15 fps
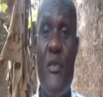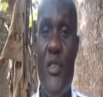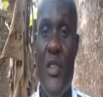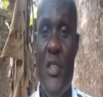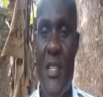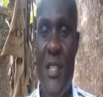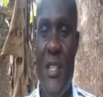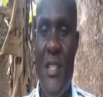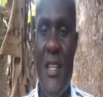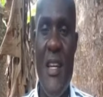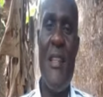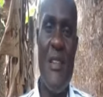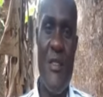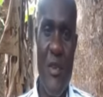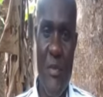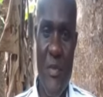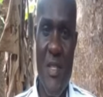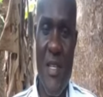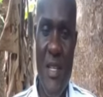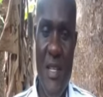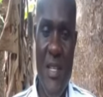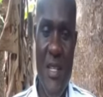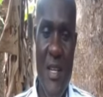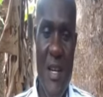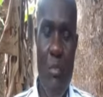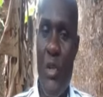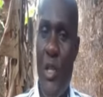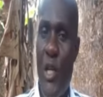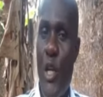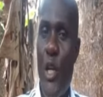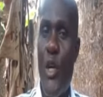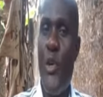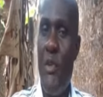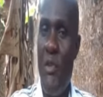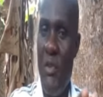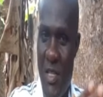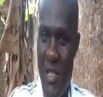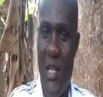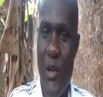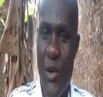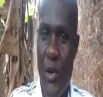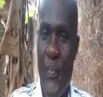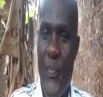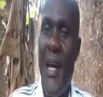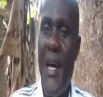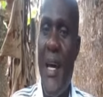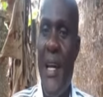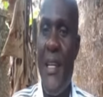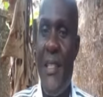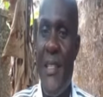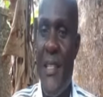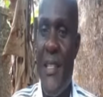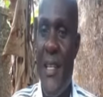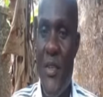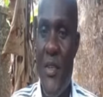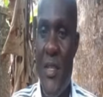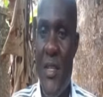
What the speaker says: of justice. That's your business. But the law is the law. And you